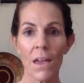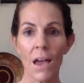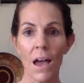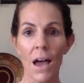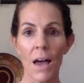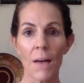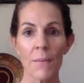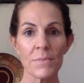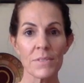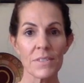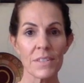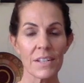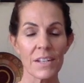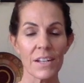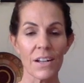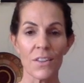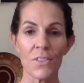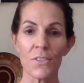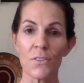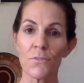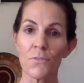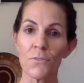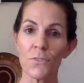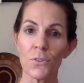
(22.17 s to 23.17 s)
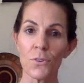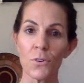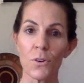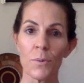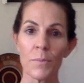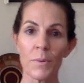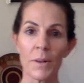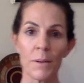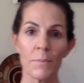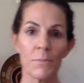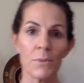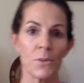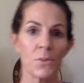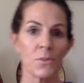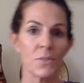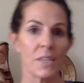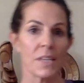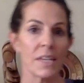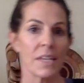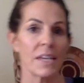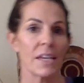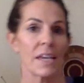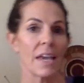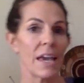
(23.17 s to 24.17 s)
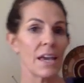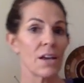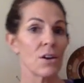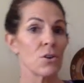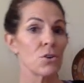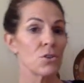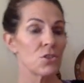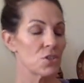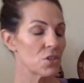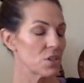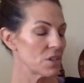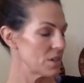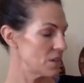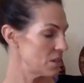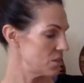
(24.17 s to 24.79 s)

I'm sitting on the floor, but I'm using a cushion